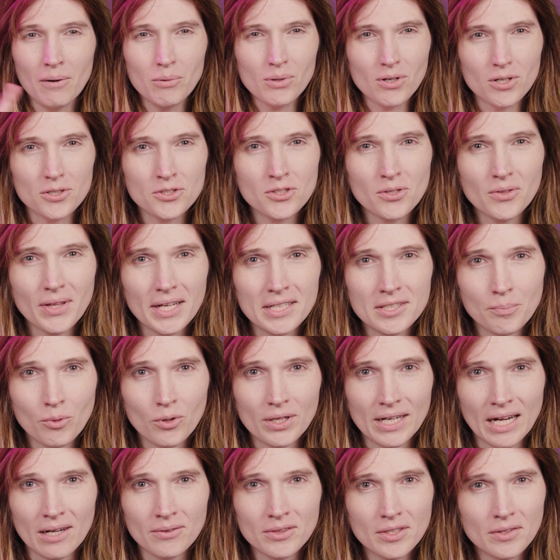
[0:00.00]
I would also like to
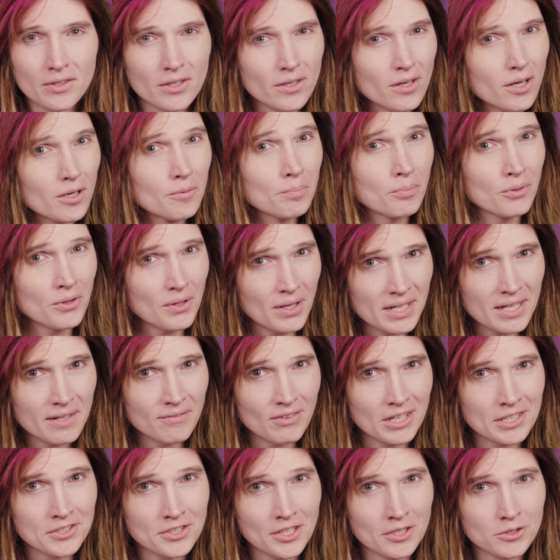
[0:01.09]
point out that there are plenty of
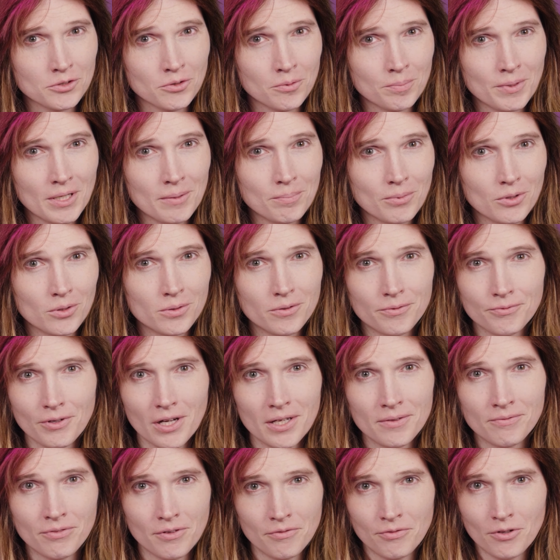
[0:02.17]
asexual people who
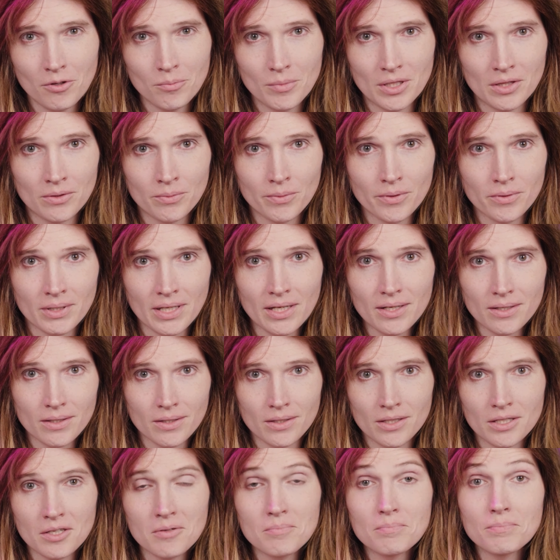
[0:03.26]
find fulfillment through kink in
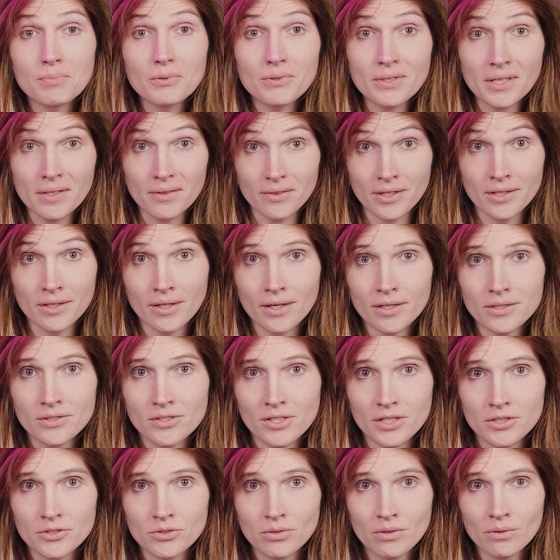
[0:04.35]
a completely
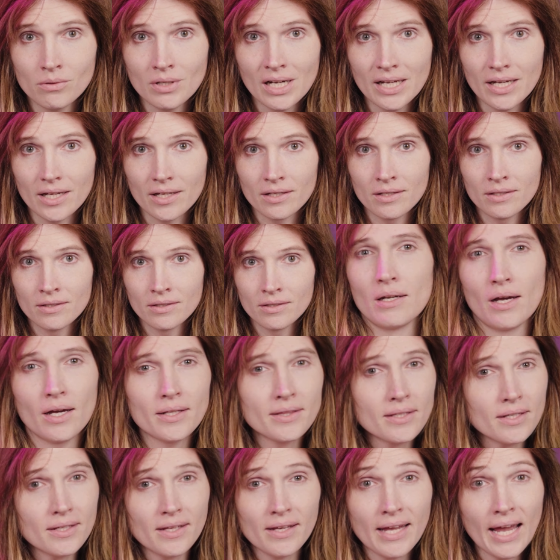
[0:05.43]
non-sexual way. Not
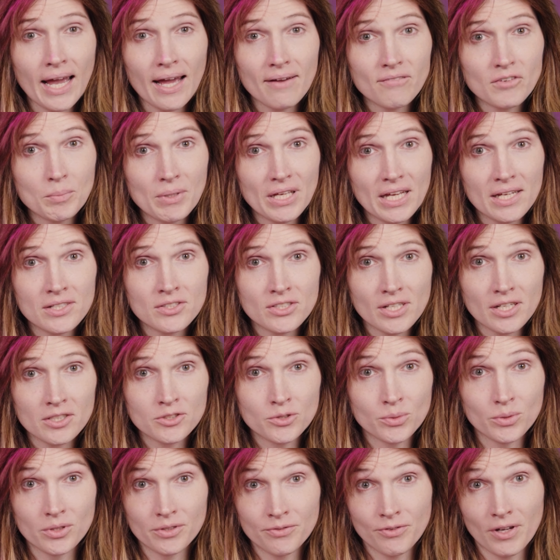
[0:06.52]
that you have to be
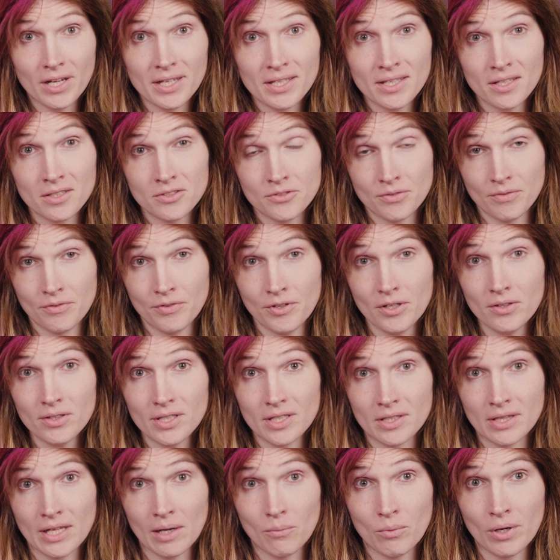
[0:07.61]
asexual to find kinks fulfilling
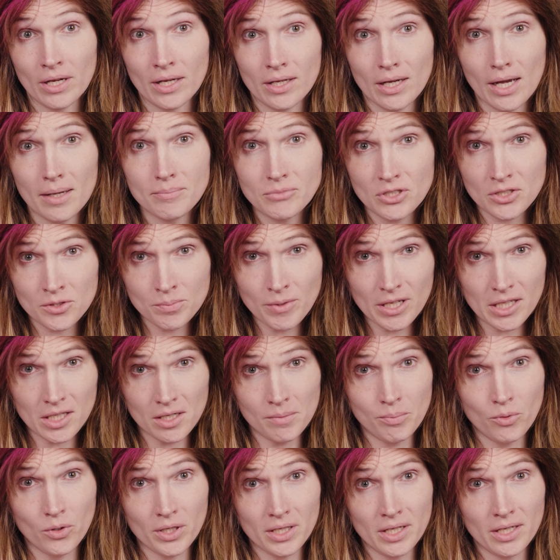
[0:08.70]
in that way. I'm just making a
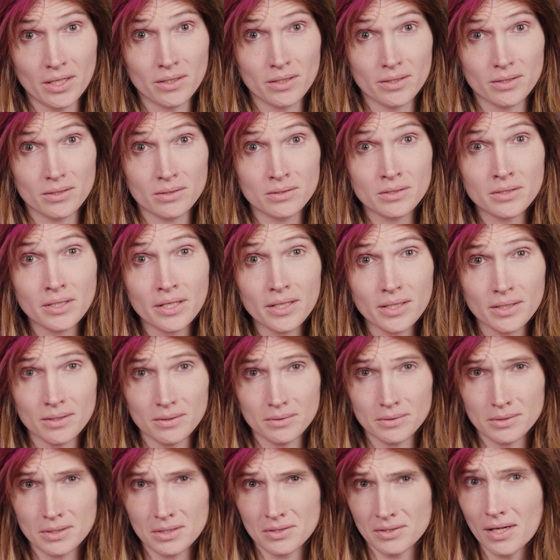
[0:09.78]
point here, kink
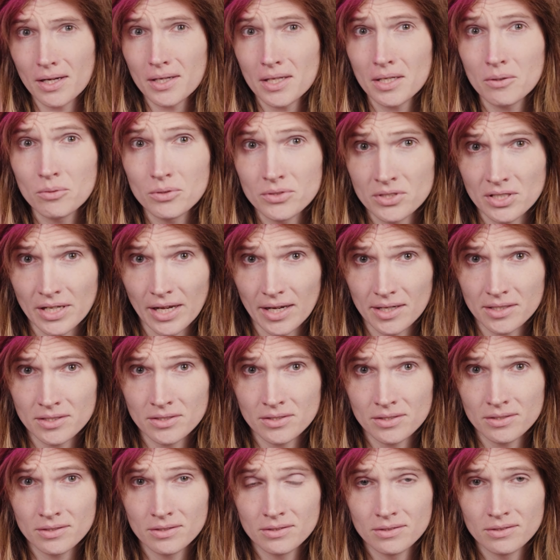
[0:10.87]
does not equal
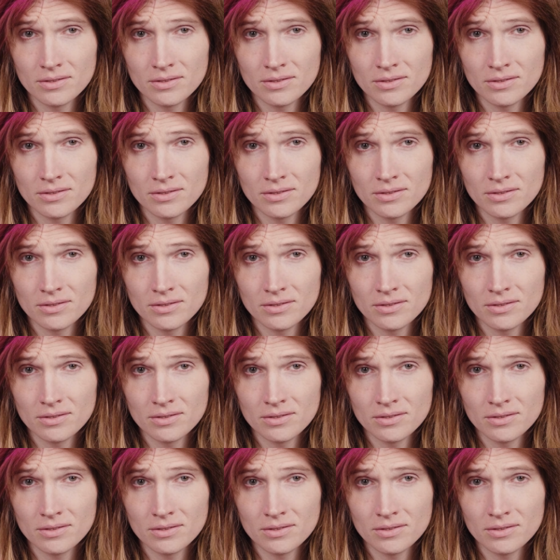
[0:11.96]
sex.